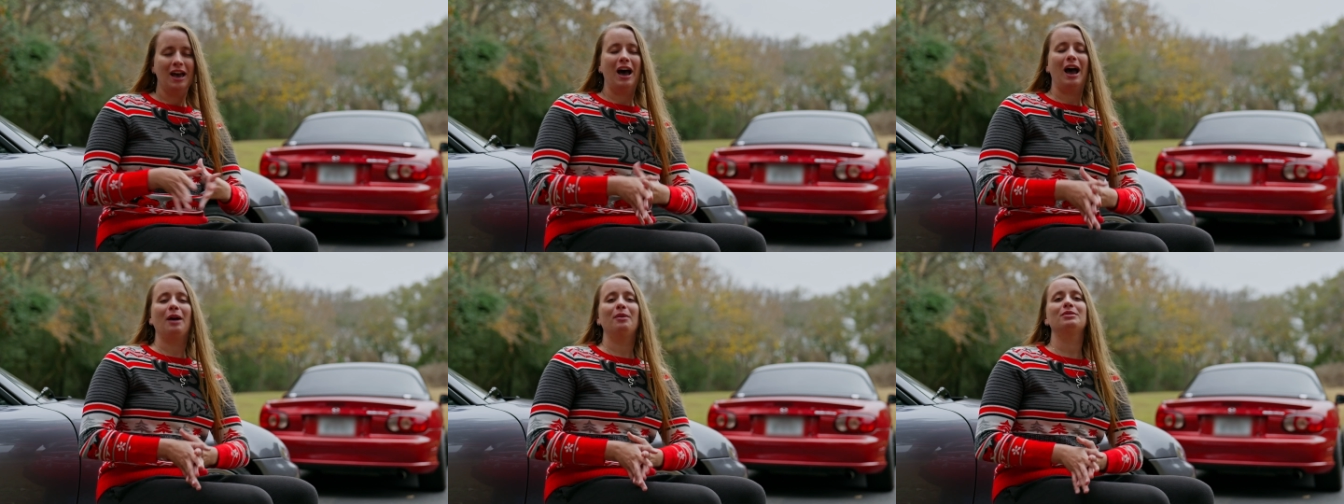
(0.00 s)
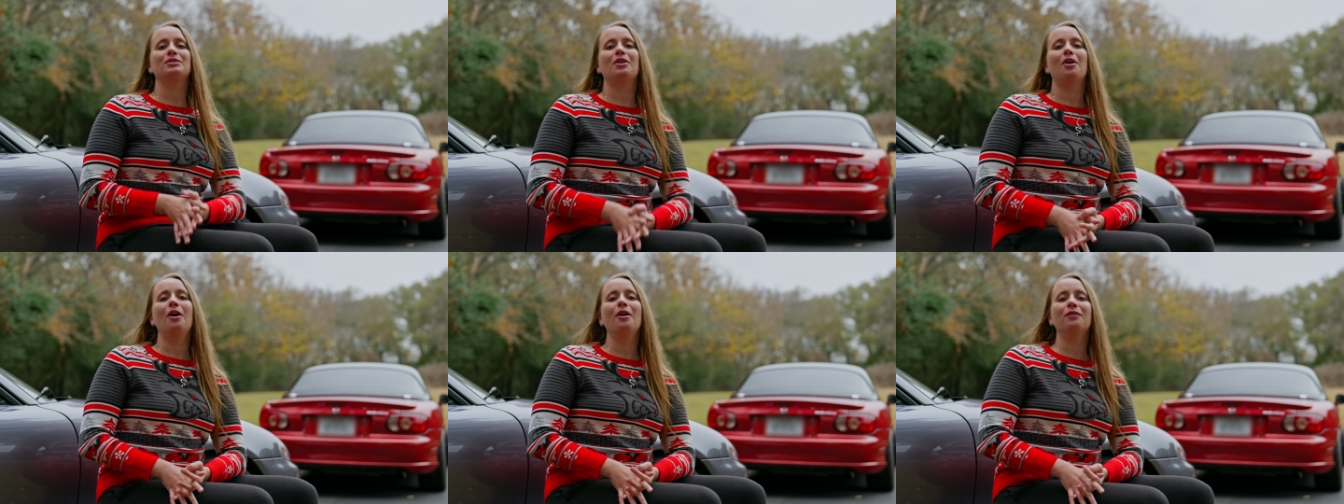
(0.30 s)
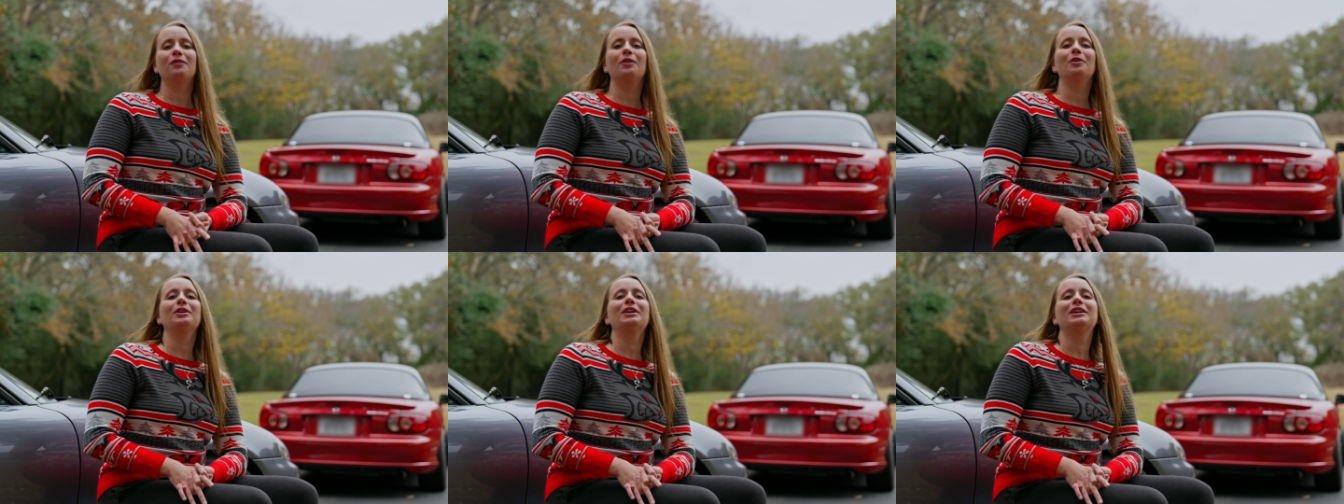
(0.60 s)
I was
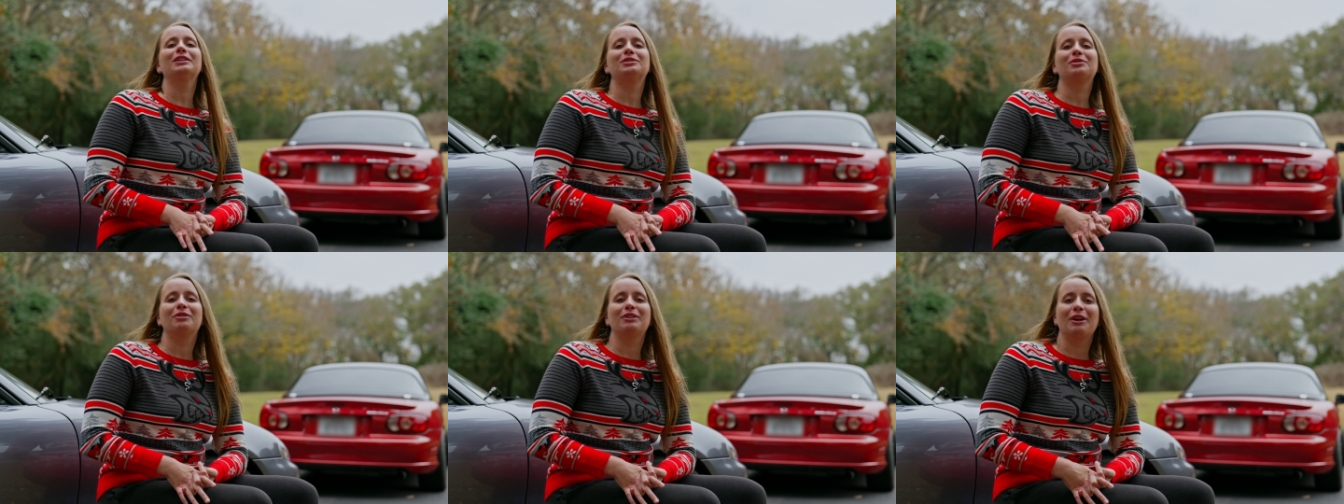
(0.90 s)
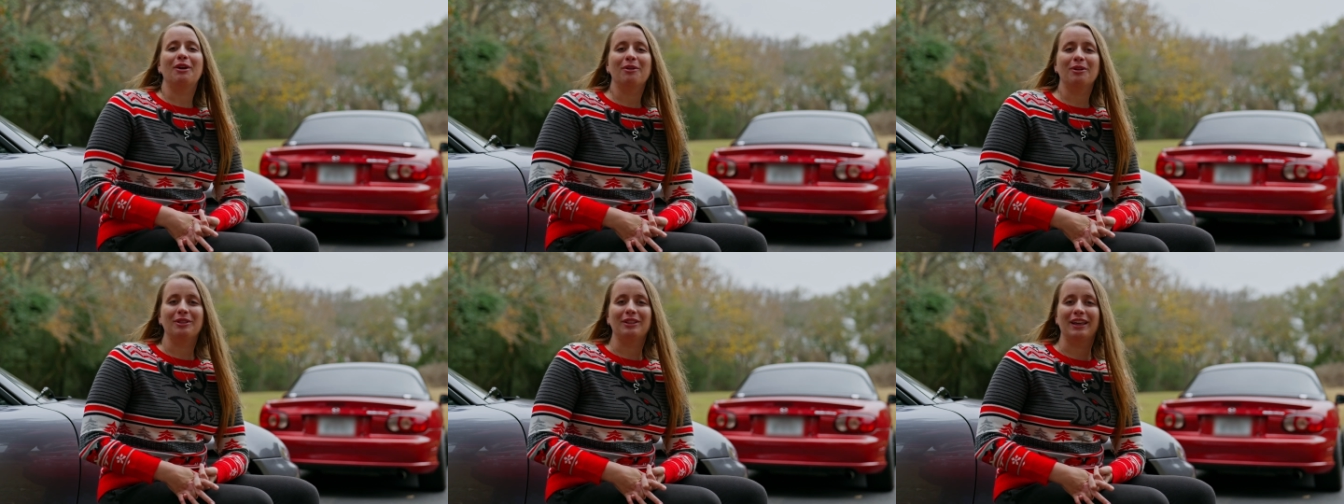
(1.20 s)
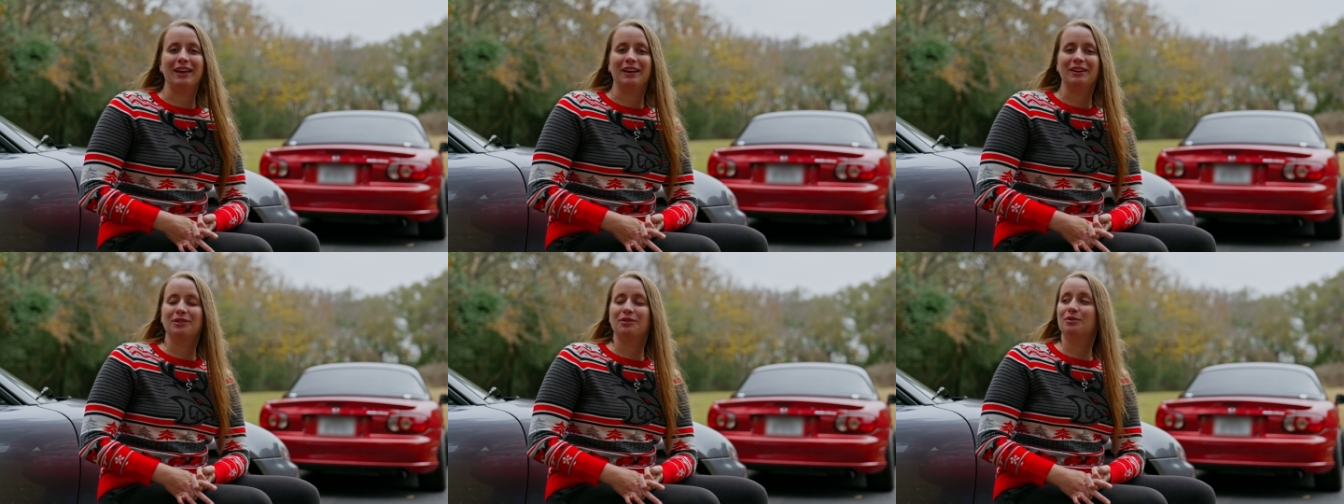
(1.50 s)
off roading a Toyota
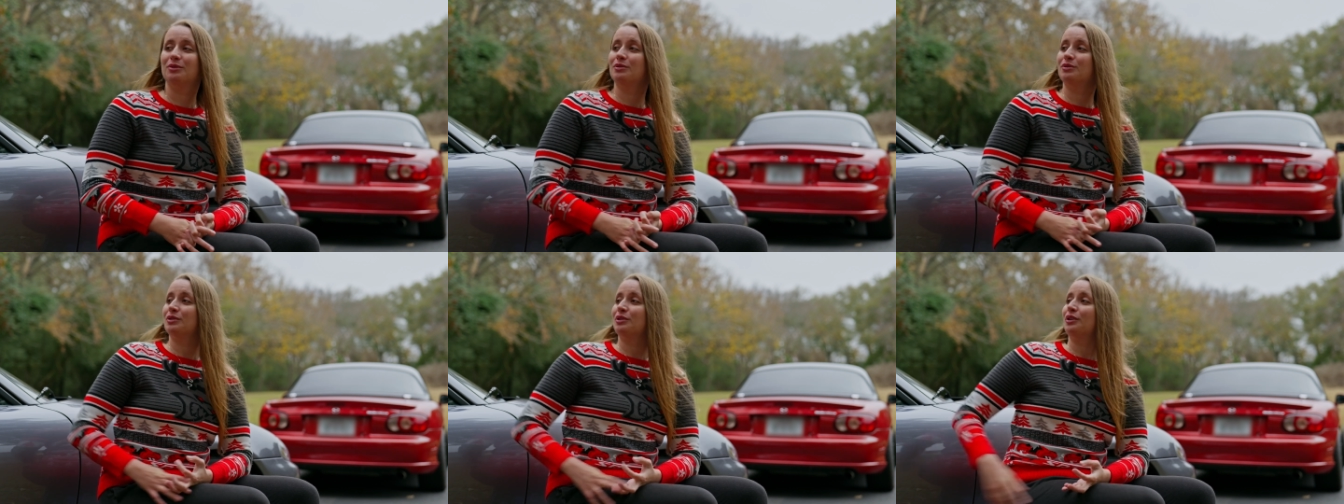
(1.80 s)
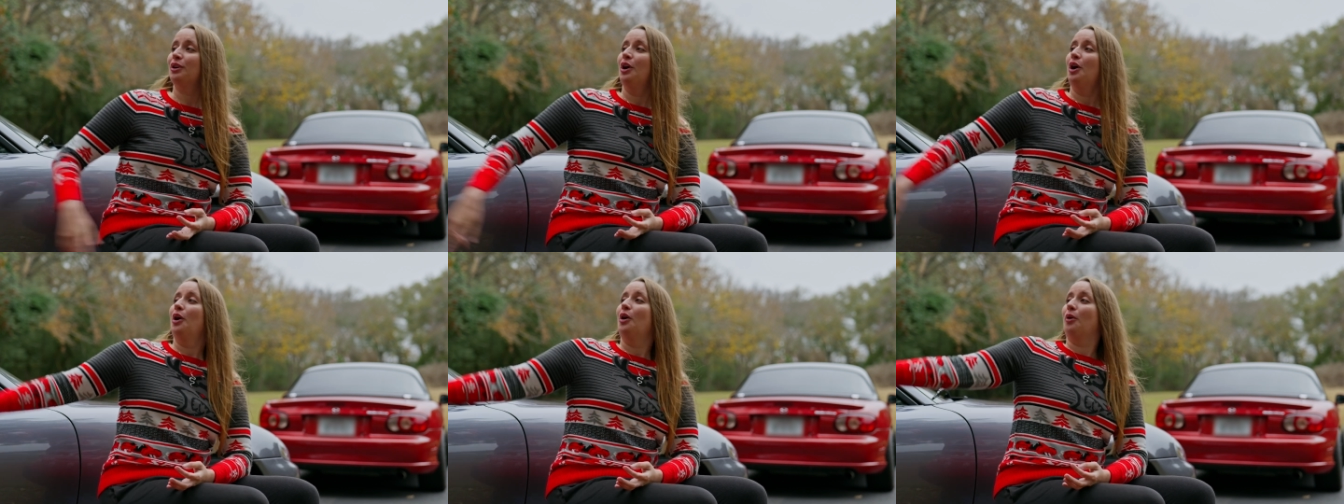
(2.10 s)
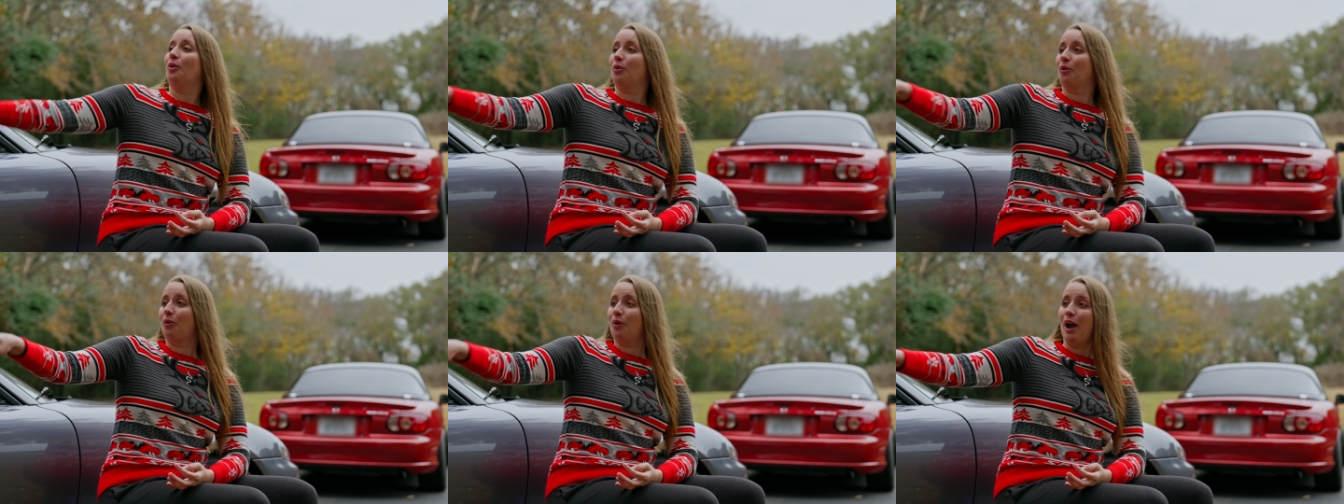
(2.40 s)
Land Cruiser
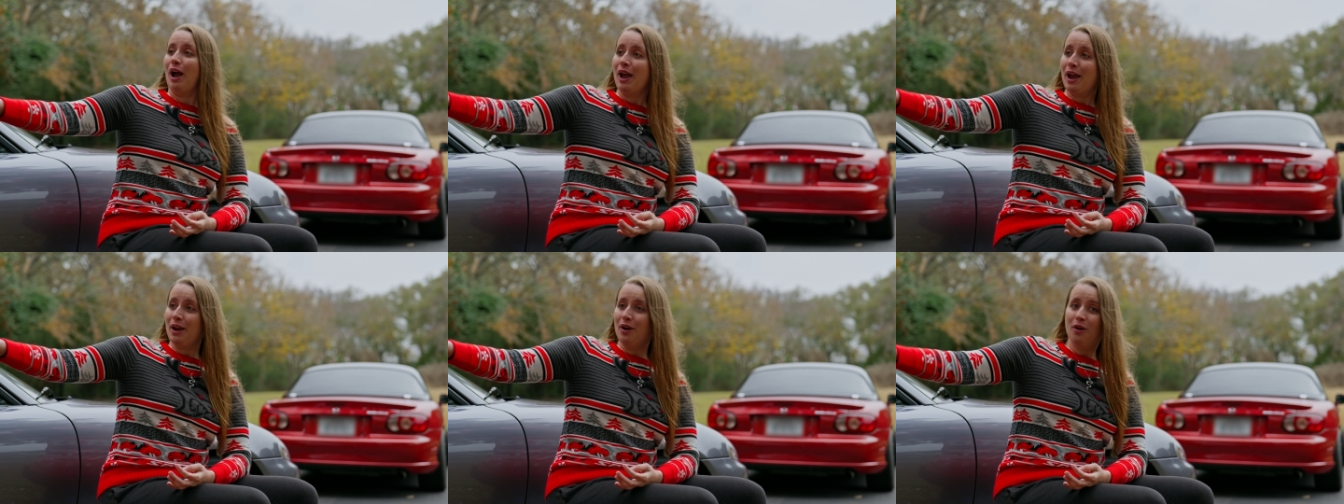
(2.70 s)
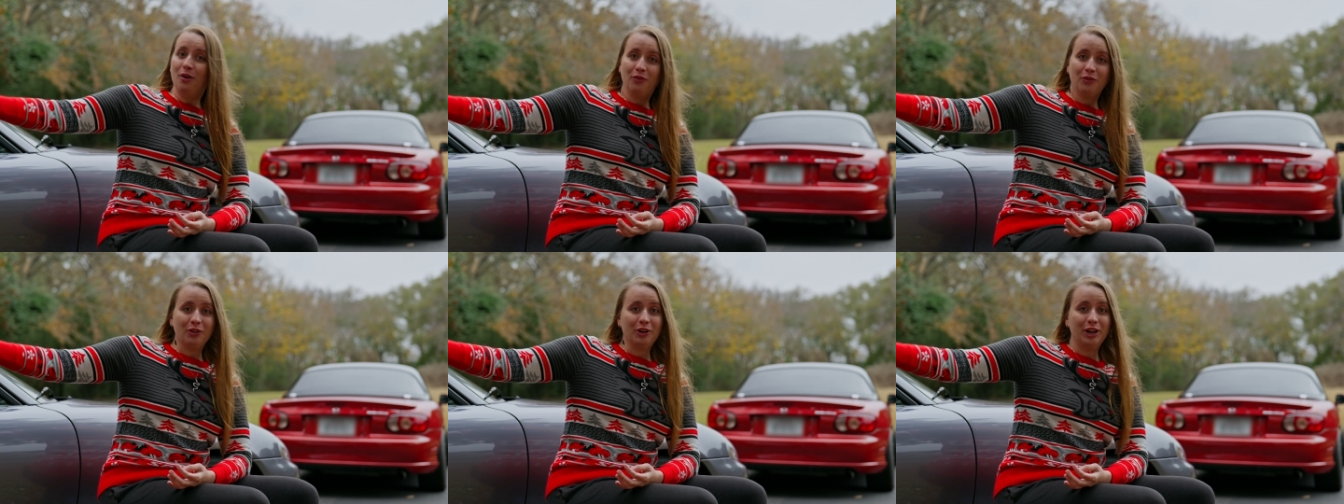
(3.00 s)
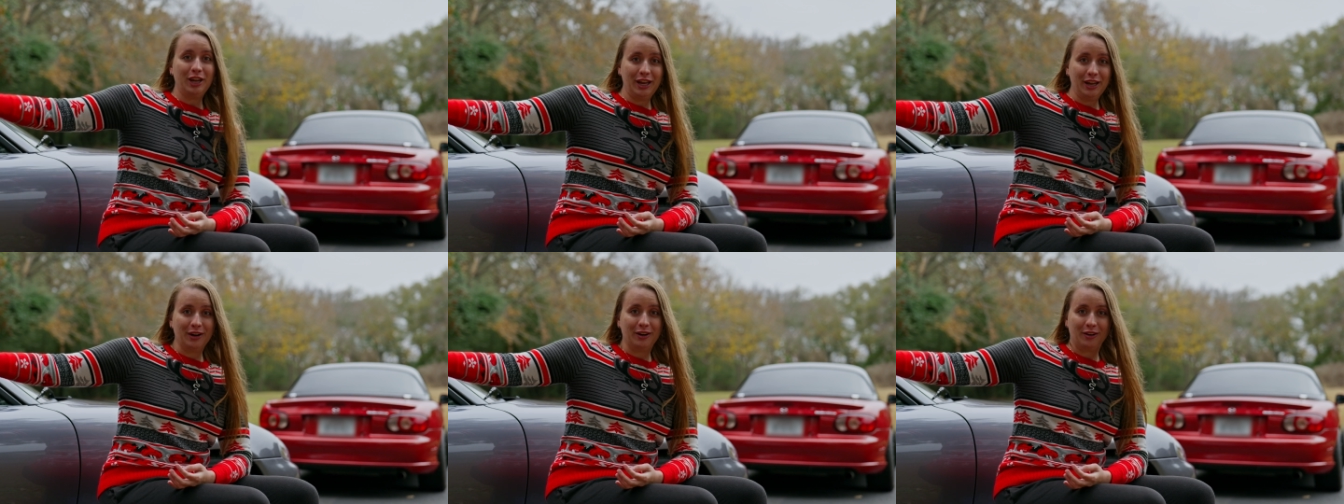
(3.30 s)
right over
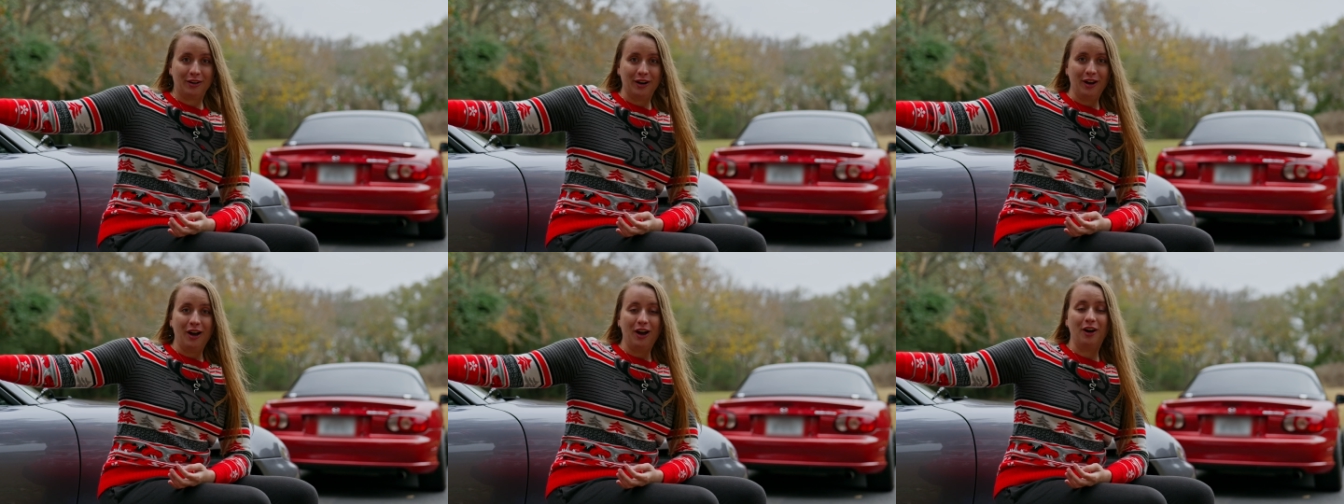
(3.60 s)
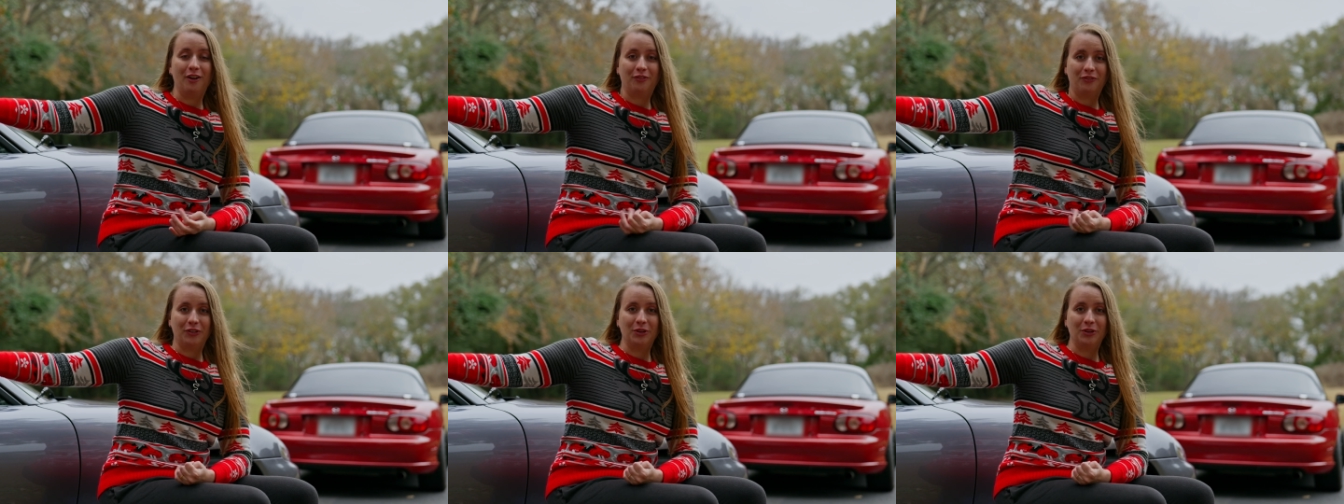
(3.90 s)
here a